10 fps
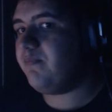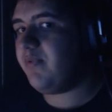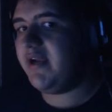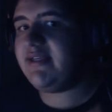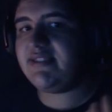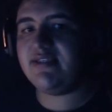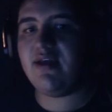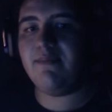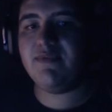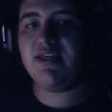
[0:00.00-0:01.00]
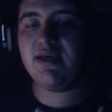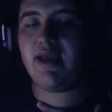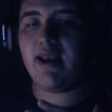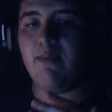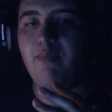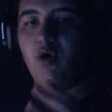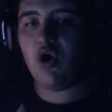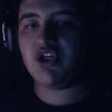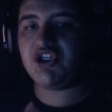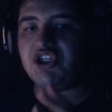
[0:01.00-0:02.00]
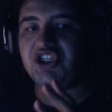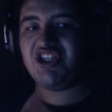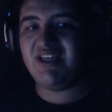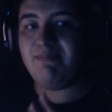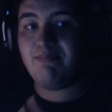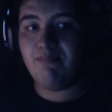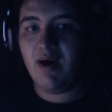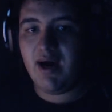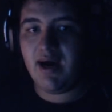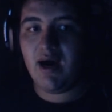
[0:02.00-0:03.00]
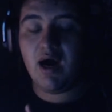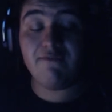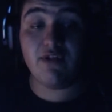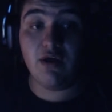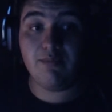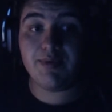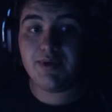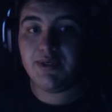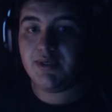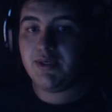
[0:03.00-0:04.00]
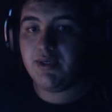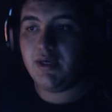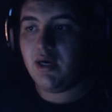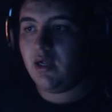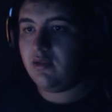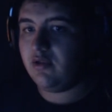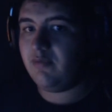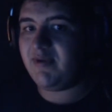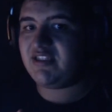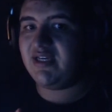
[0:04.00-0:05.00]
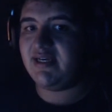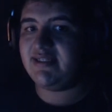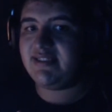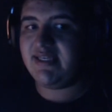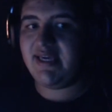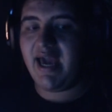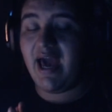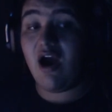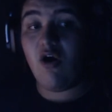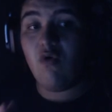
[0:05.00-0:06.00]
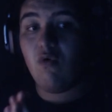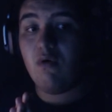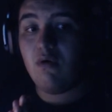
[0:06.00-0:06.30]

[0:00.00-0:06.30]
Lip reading: Bring something to kind of push the envelope a little bit to see how